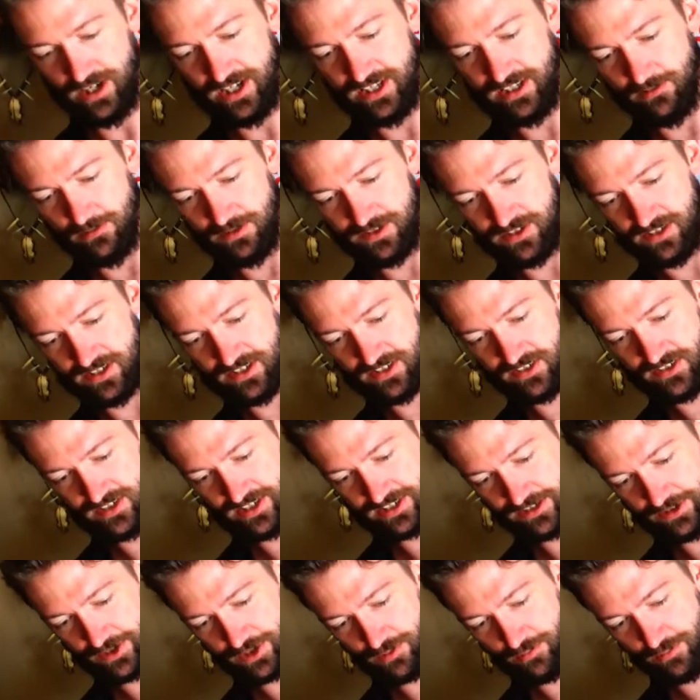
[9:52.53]
Useless
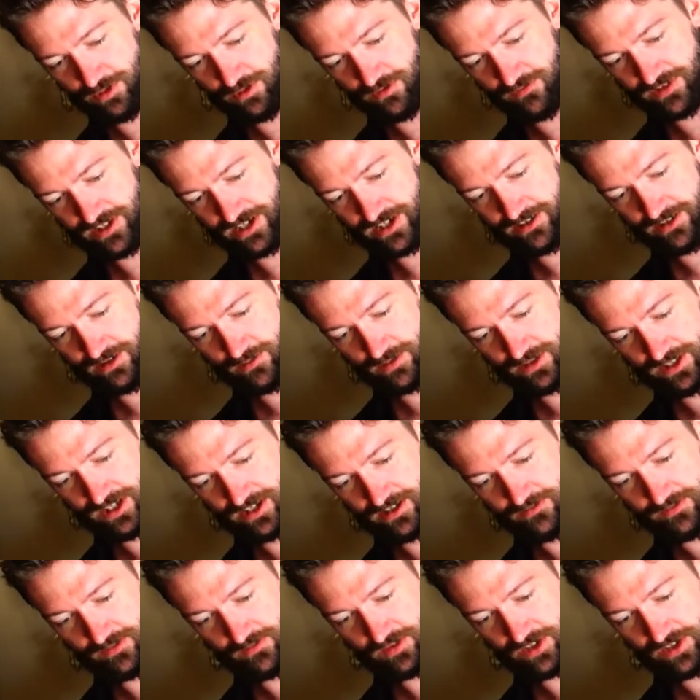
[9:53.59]
signature move that I do at the end of every